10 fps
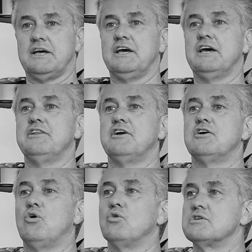and
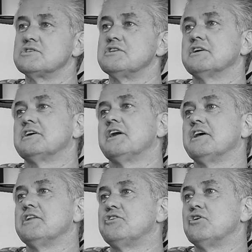their older son got
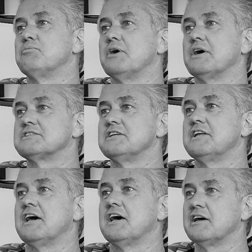into dirt bikes, and
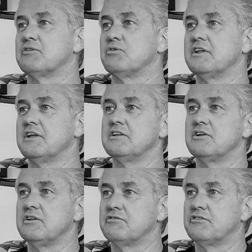they had like one of the
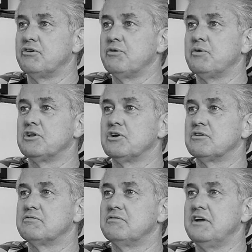little
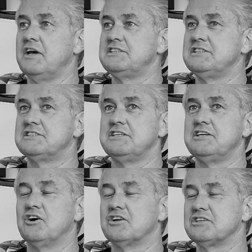three-wheeler ATC
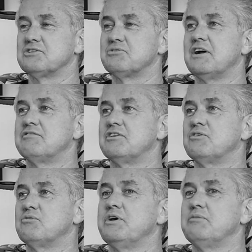Hondas or whatever,
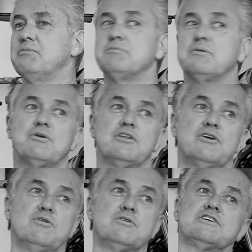and me and my
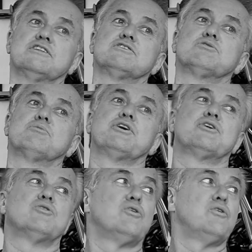brother always thought those were pretty
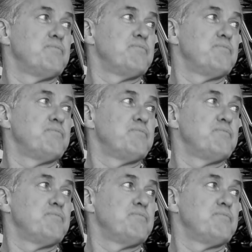cool.